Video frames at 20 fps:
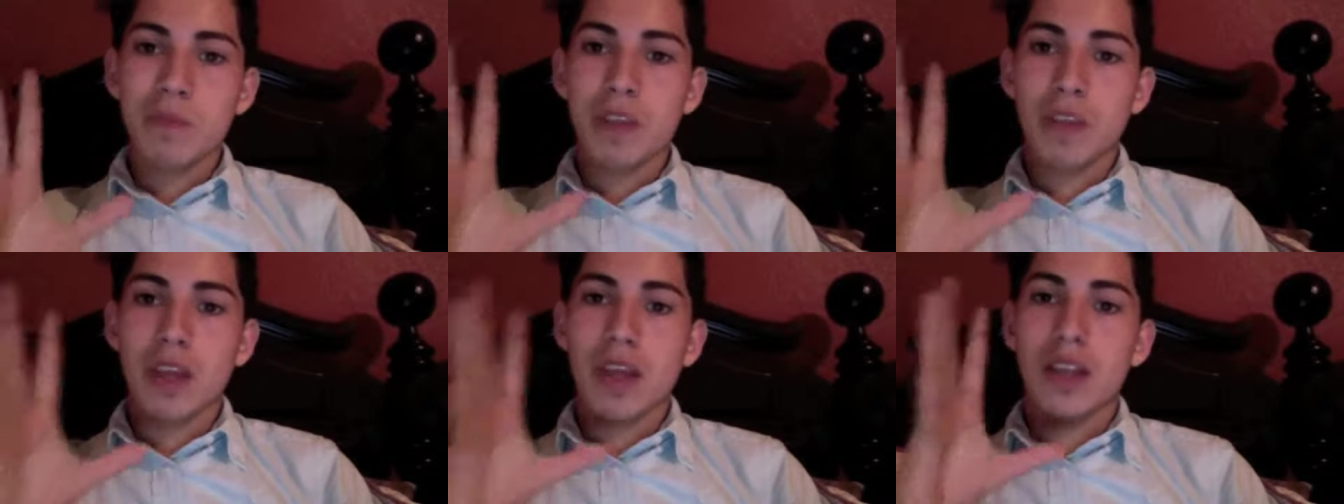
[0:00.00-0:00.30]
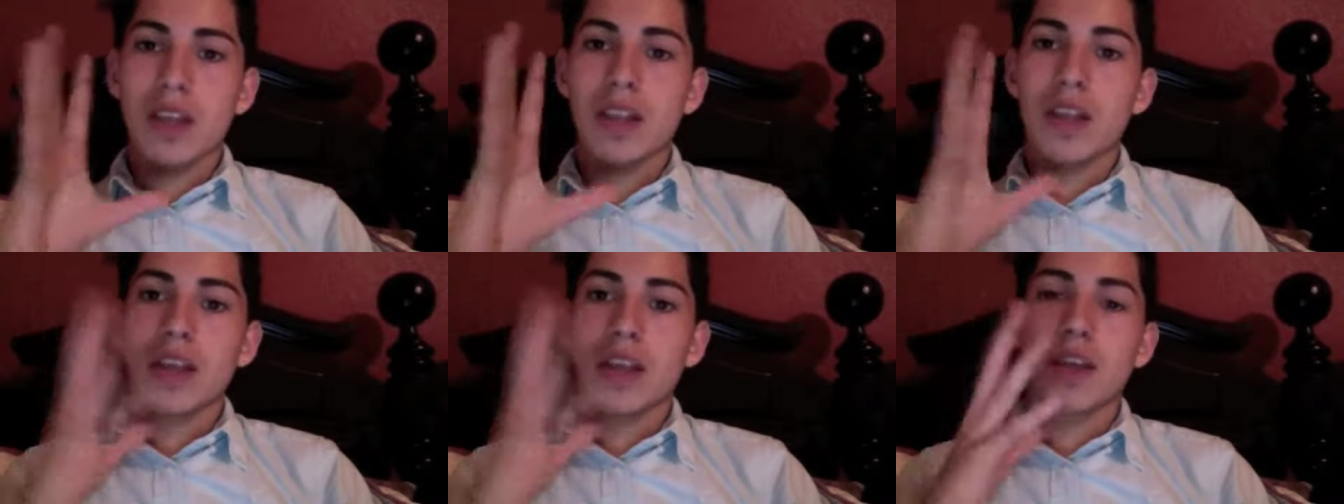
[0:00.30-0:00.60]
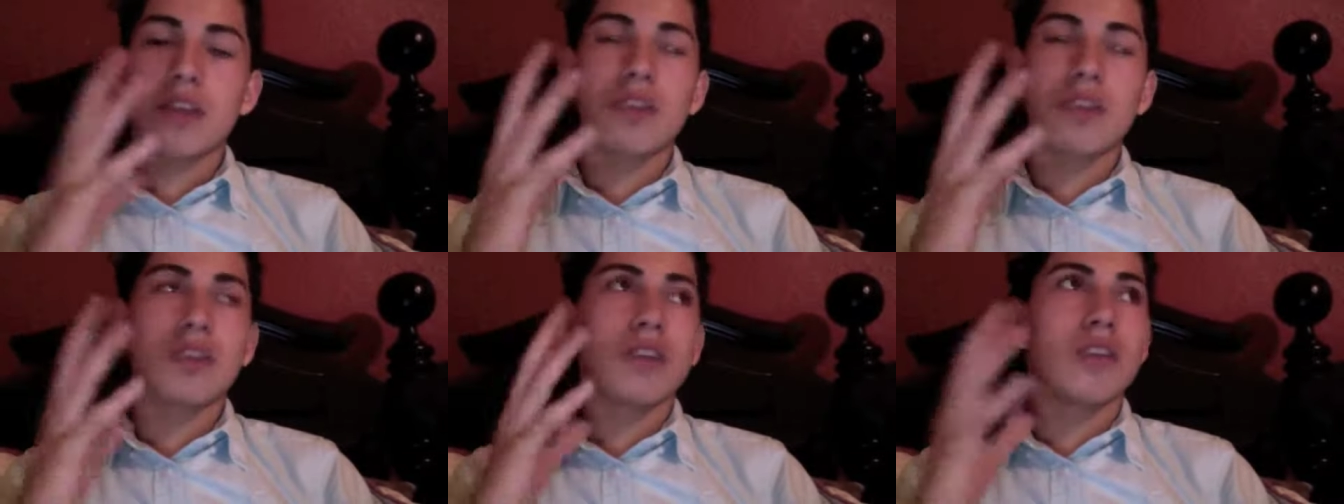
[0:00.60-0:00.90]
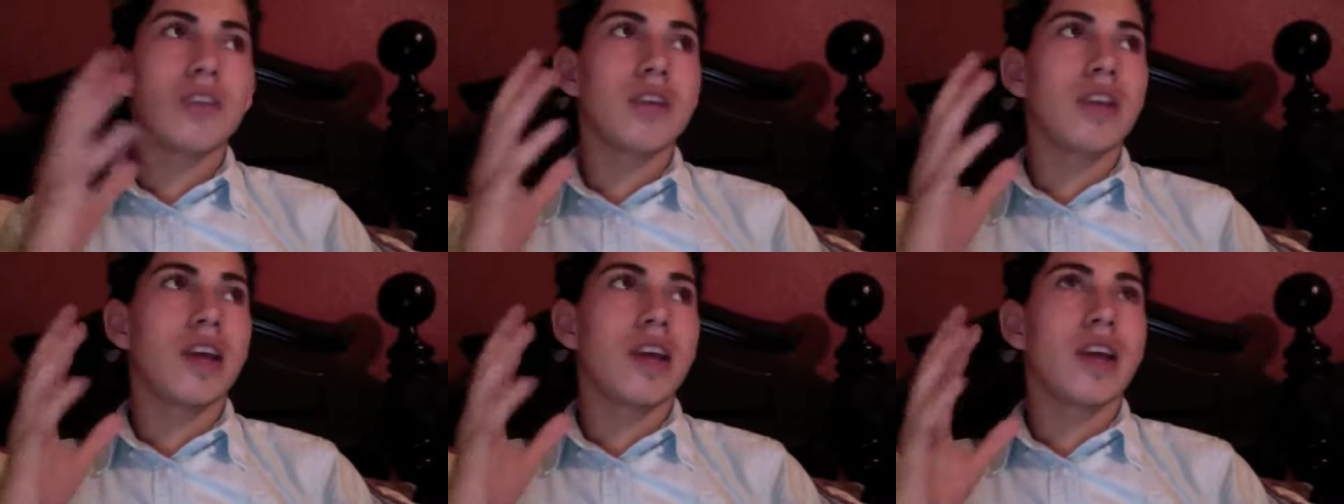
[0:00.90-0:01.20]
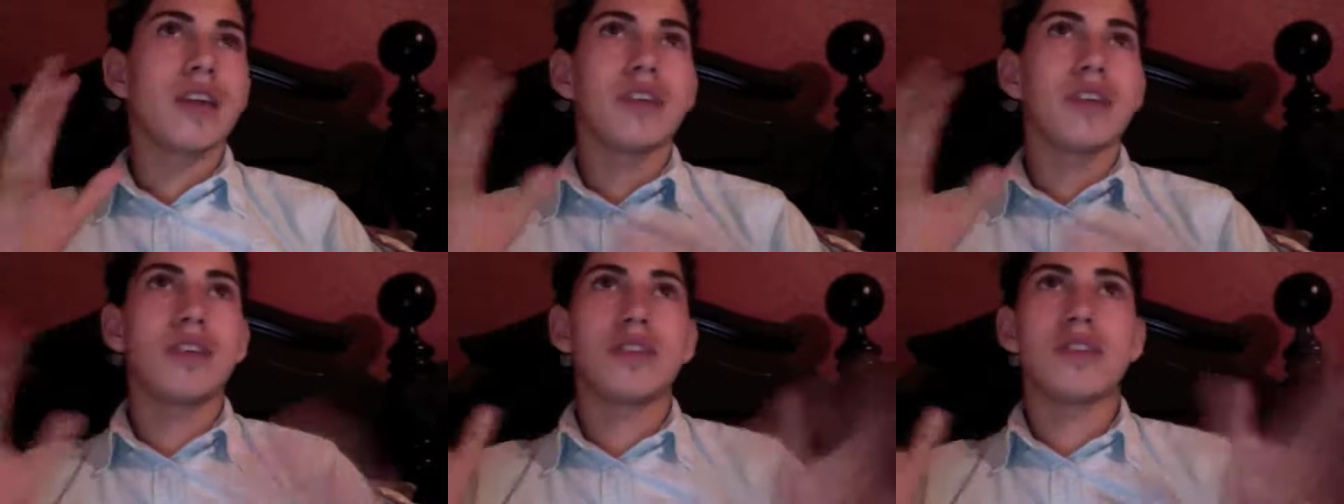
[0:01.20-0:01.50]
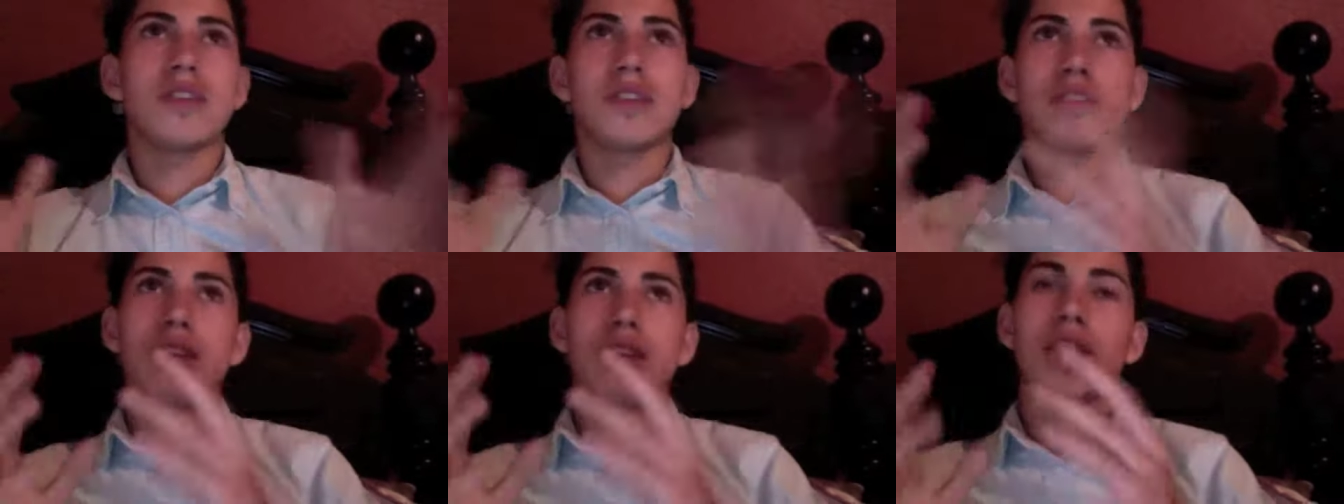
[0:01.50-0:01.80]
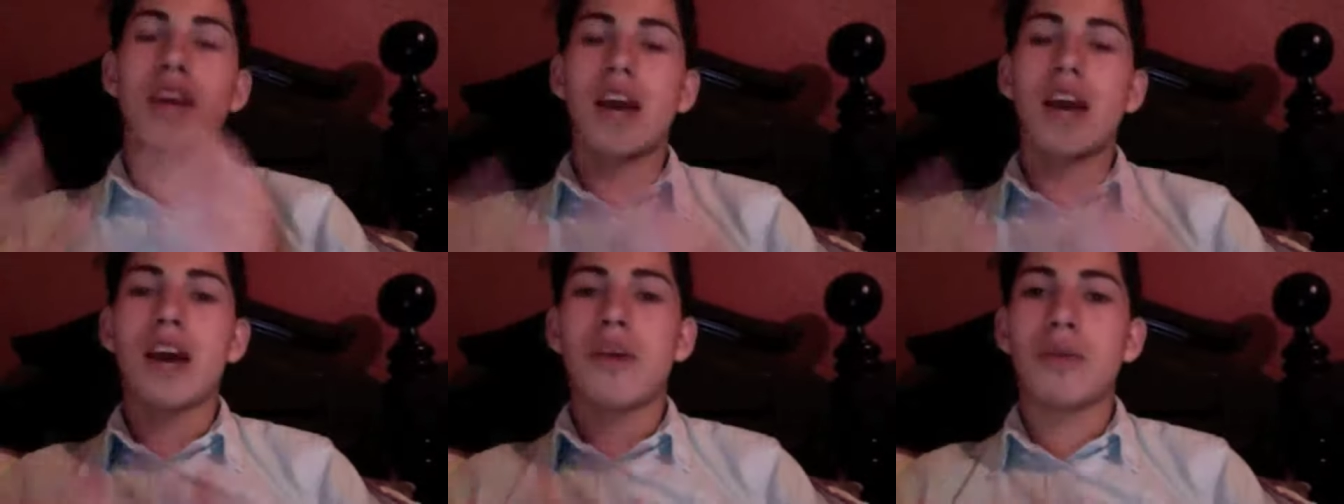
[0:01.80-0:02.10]
and they used to like just see
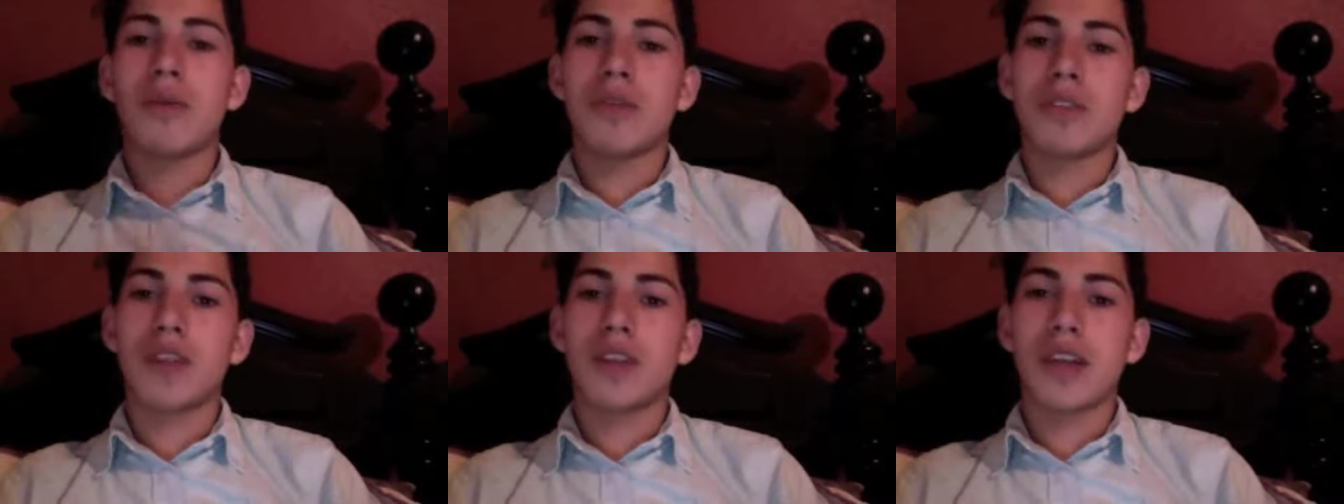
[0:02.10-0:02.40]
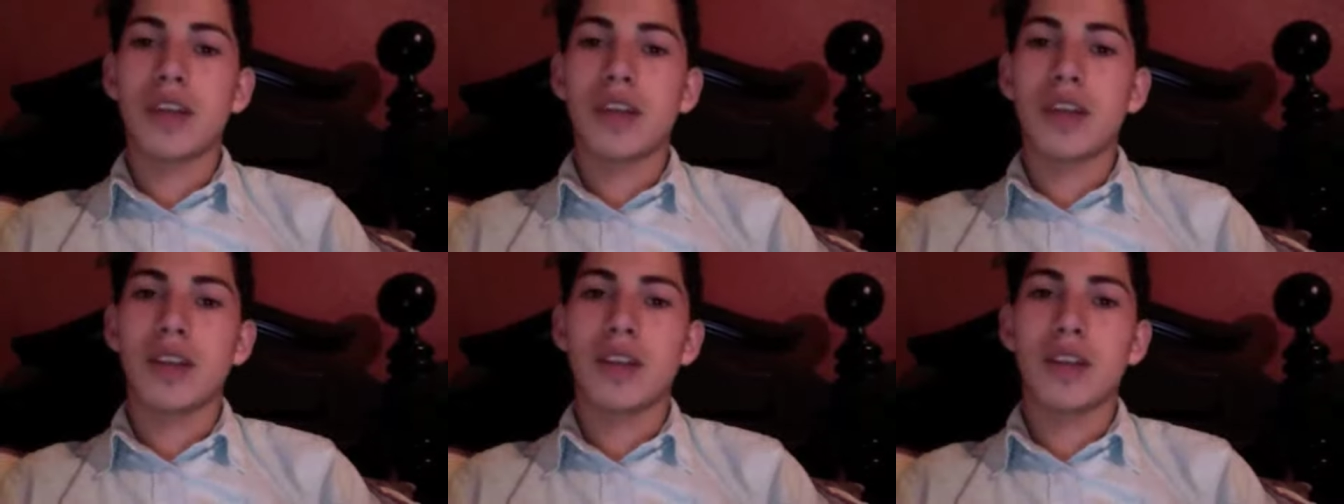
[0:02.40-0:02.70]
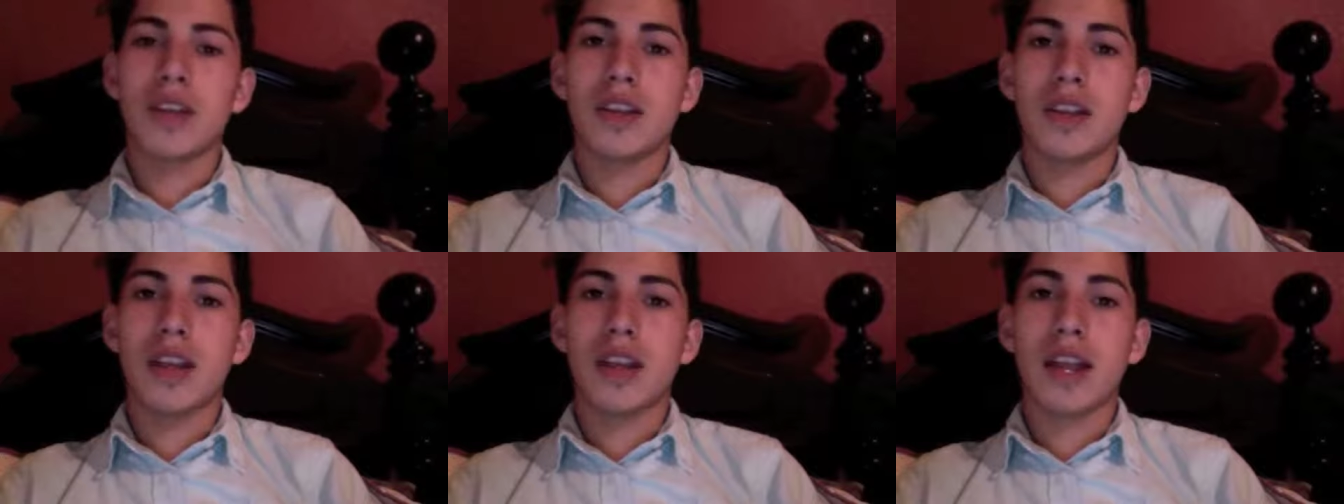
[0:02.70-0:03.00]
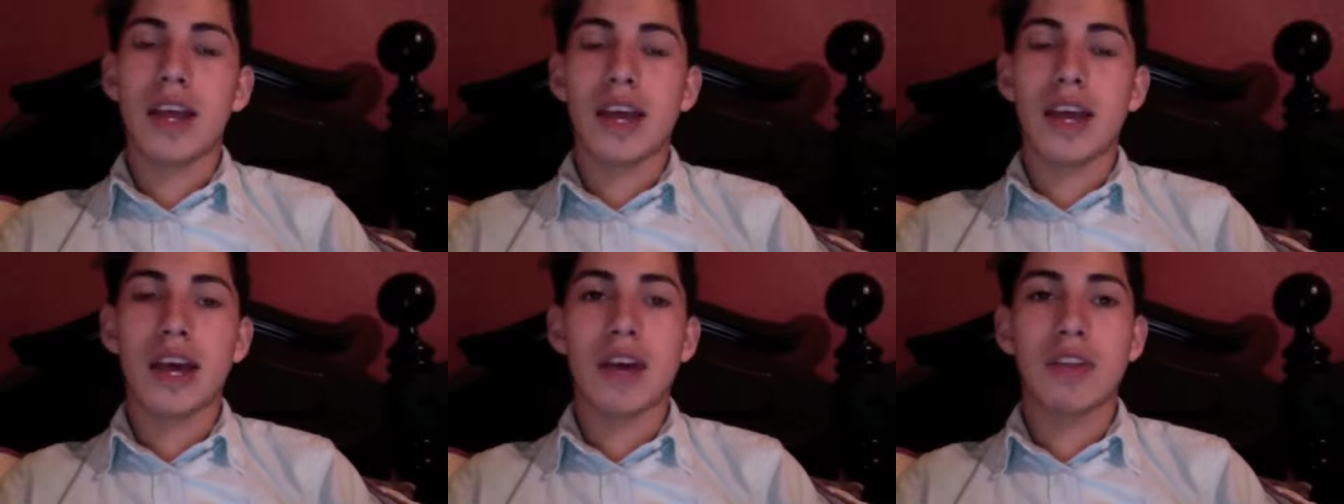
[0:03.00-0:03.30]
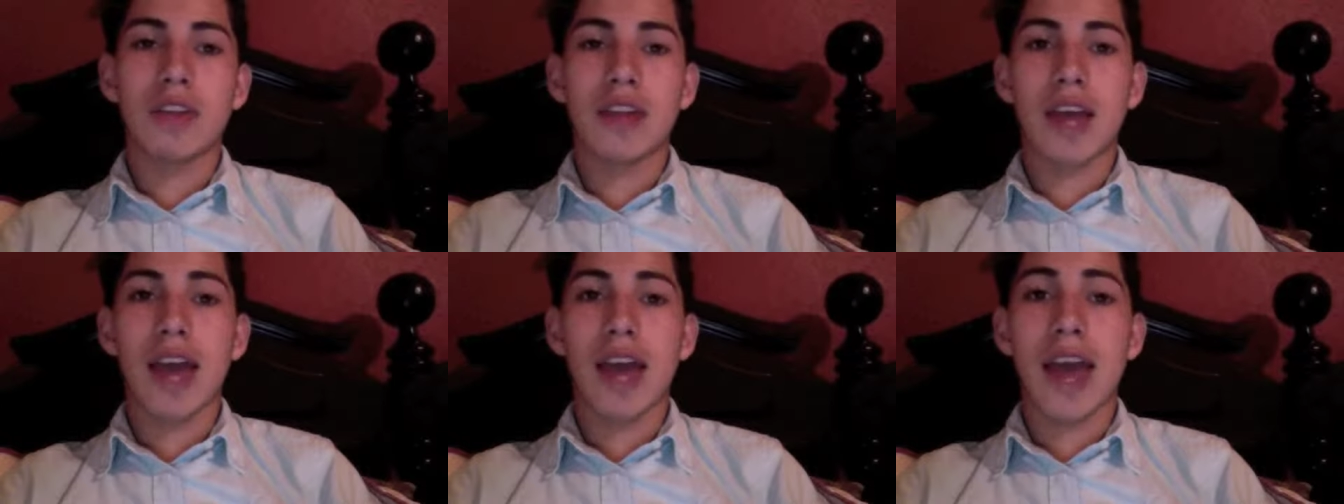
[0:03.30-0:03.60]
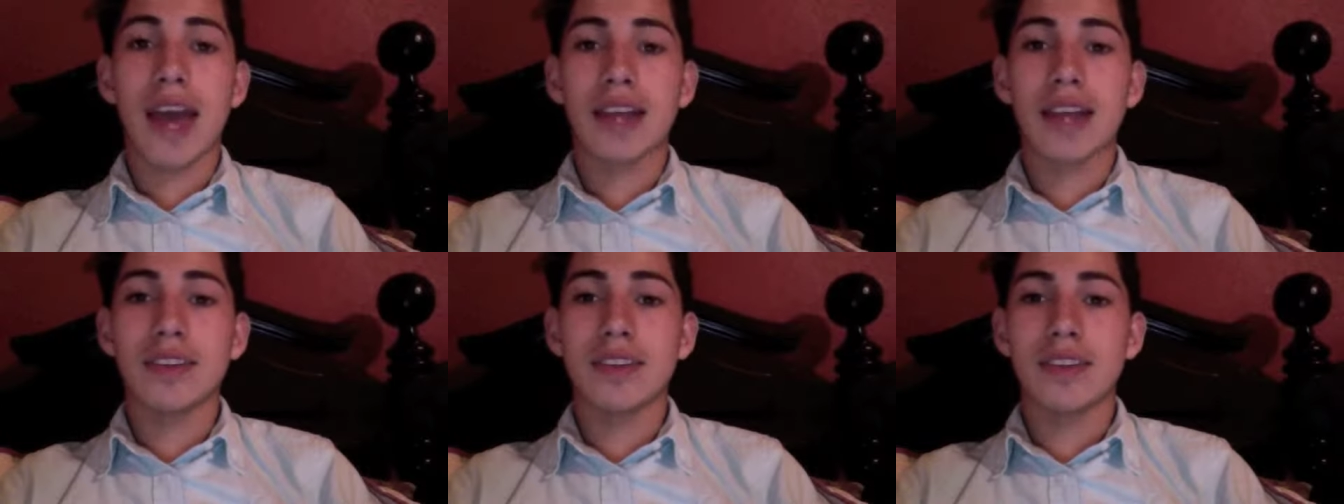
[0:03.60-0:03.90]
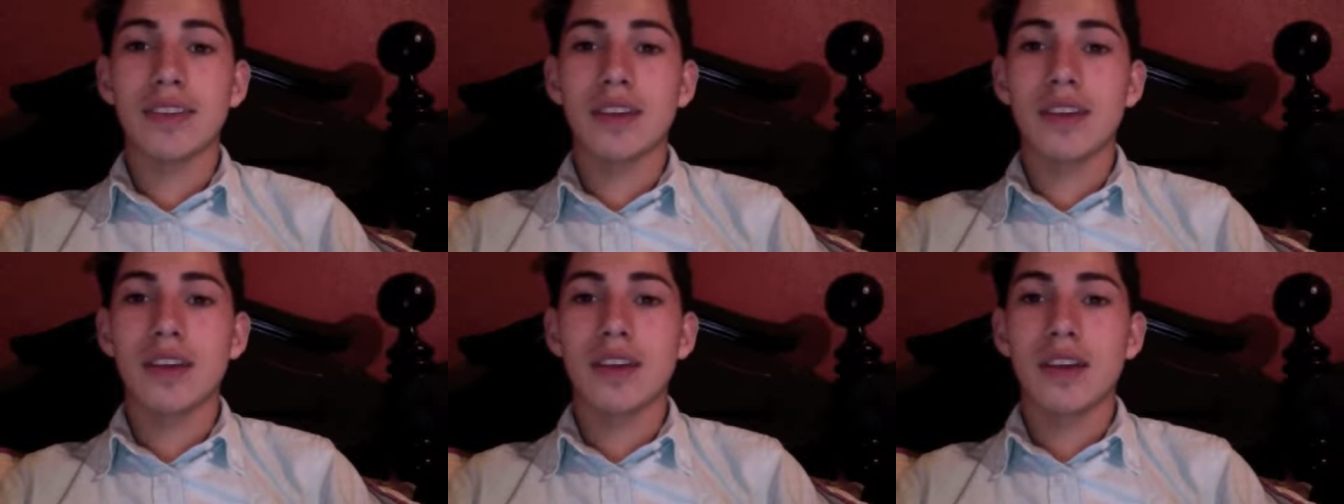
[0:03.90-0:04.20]
how they like how they acted,